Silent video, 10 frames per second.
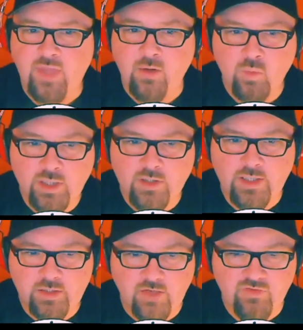that
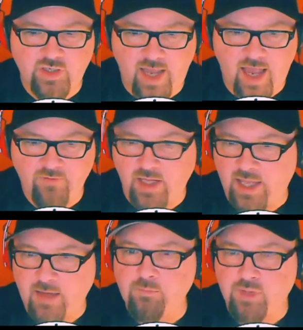really doesn't have a
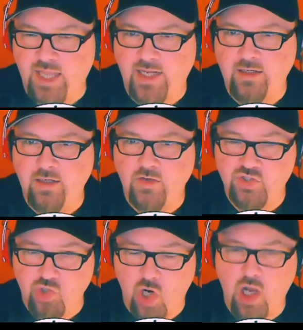game plan, a
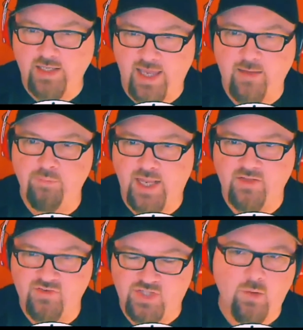strong game
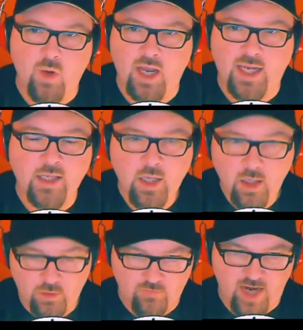plan statewide.
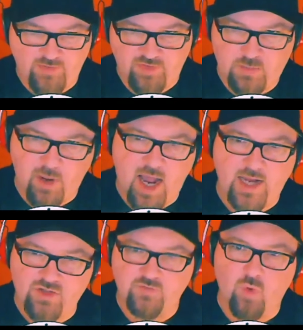You've got these
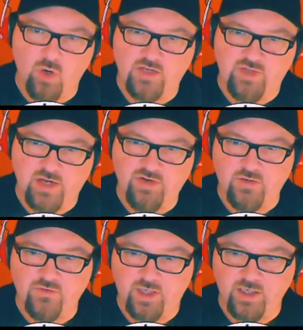pockets of
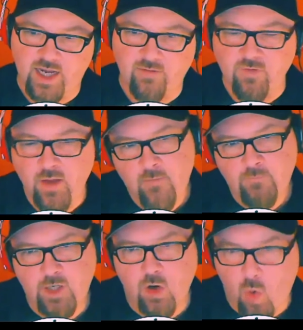organizations and kind of,
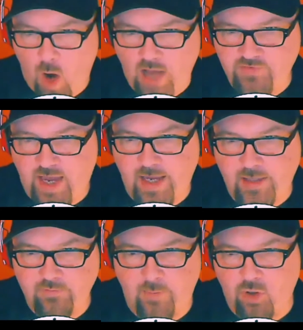you know,
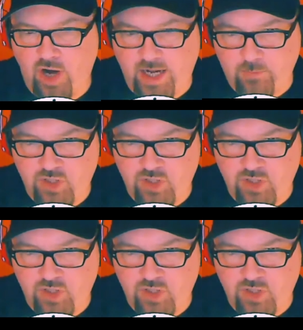quasi-democratic